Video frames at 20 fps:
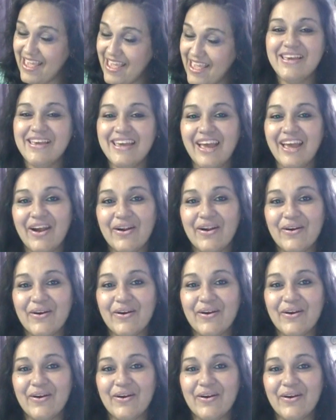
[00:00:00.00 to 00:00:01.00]
we are
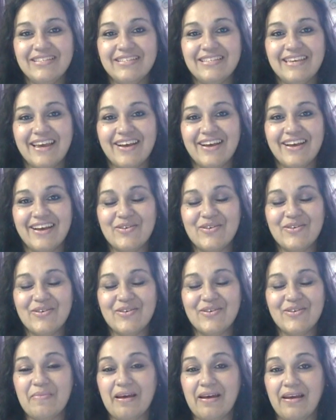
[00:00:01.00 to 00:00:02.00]
going to
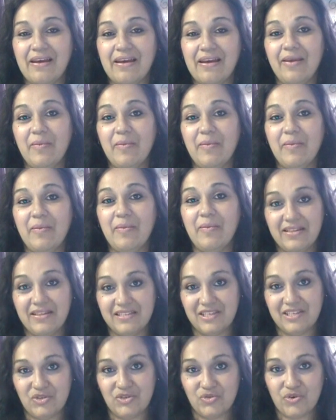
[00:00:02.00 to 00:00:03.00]
tackle my
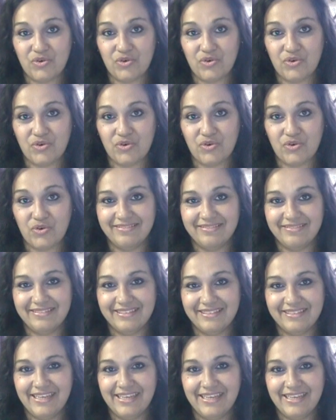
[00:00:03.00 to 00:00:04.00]
panty drawer.
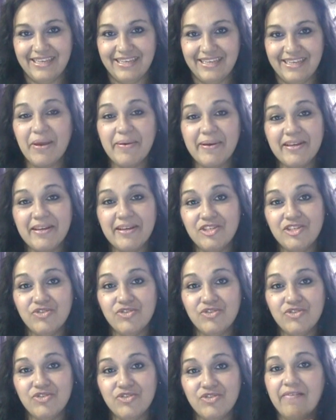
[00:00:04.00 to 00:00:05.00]
Now my panty
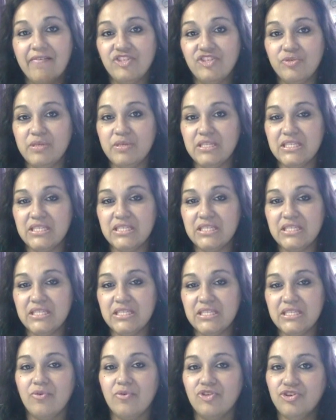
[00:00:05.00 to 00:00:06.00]
drawer, I have chemises,
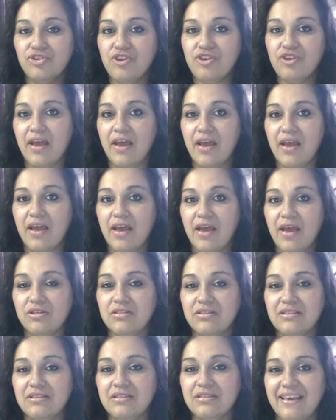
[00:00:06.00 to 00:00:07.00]
but I will show you how you
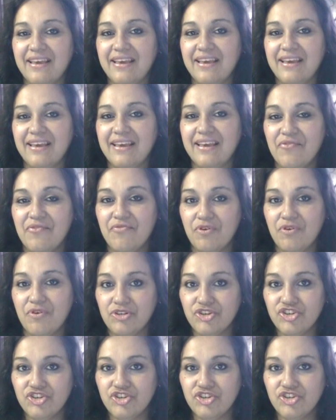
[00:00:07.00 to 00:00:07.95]
can fold your